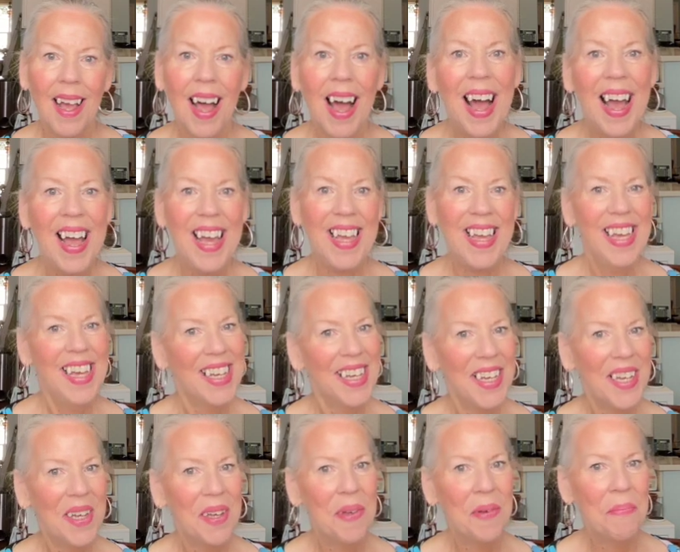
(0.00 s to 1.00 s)
Hi,
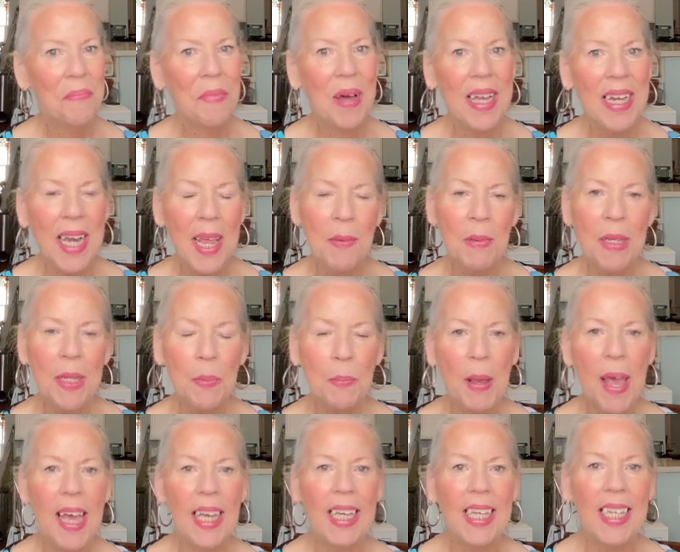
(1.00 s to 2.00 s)
my name is
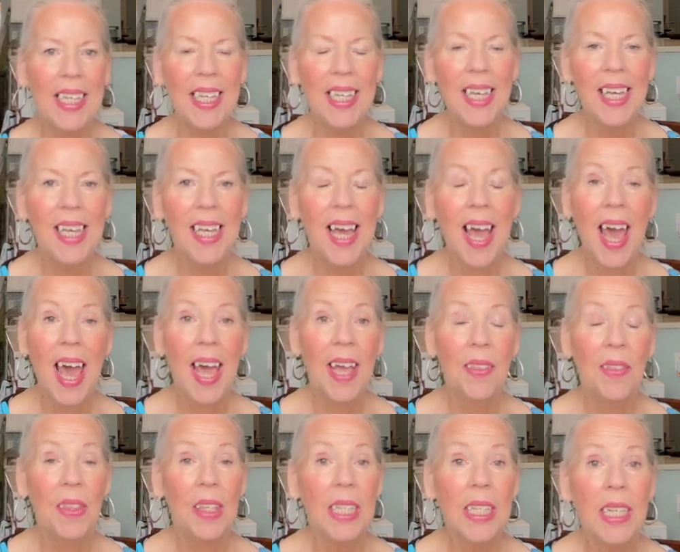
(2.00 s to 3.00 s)
Peggy,
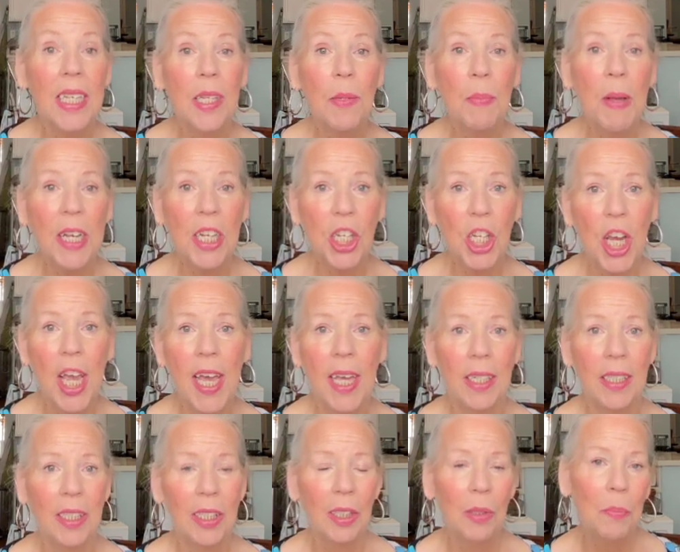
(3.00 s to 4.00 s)
and this is my
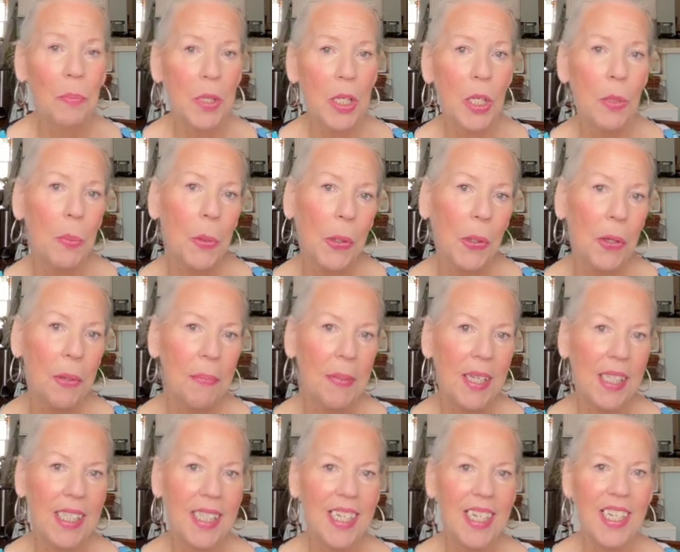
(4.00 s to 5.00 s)
channel, Bespoke
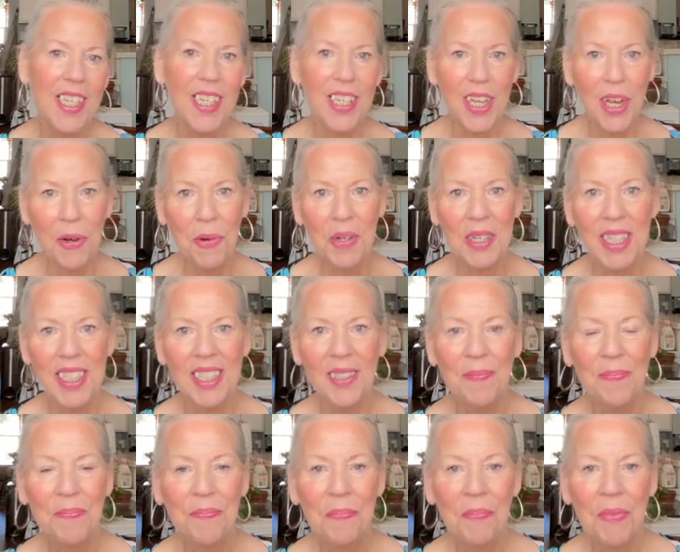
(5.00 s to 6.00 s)
Ability Sewing.
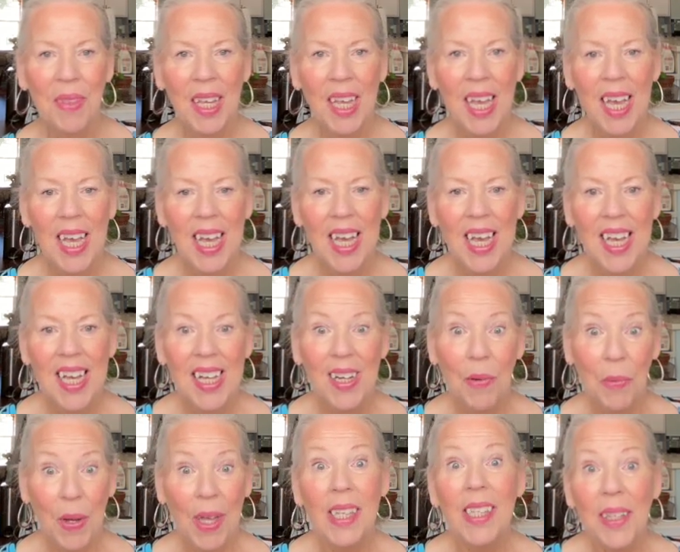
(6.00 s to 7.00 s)

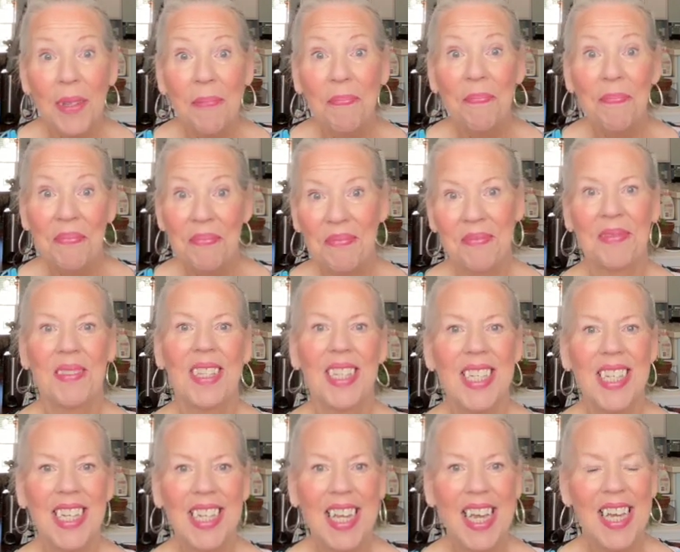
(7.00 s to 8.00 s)
Welcome.
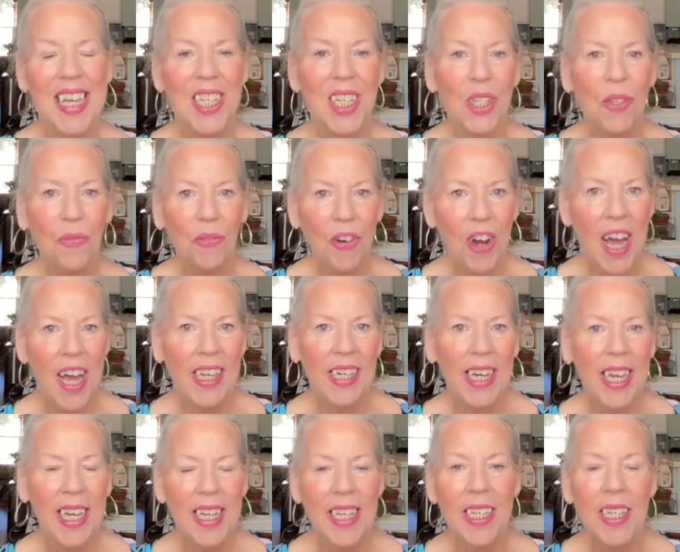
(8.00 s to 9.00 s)
Today is
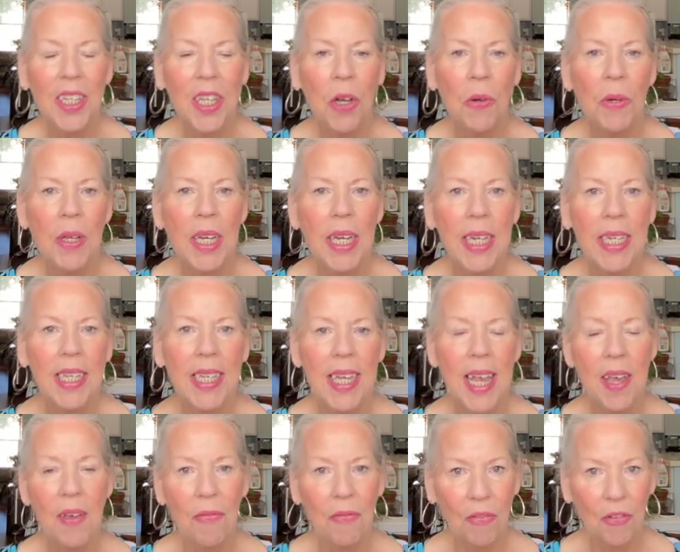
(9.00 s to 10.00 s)
Friday, so it is
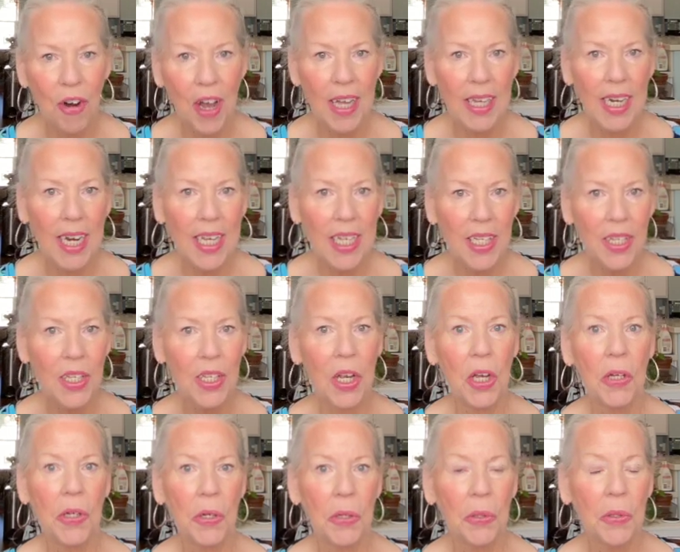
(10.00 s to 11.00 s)
a Friday
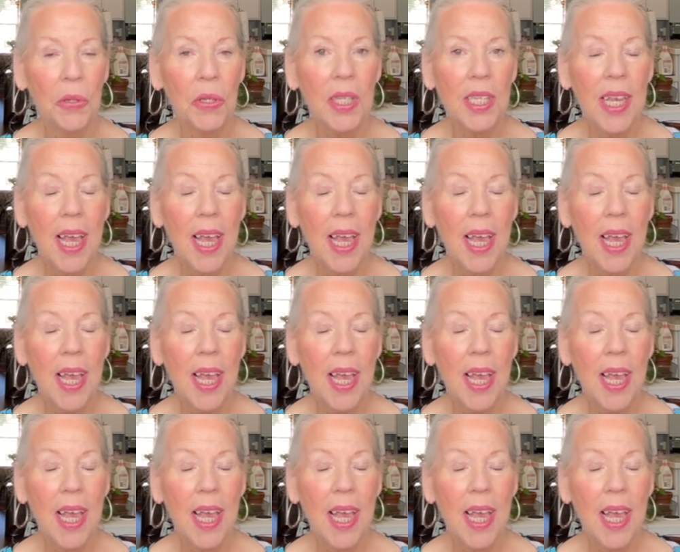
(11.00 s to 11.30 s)
Sews,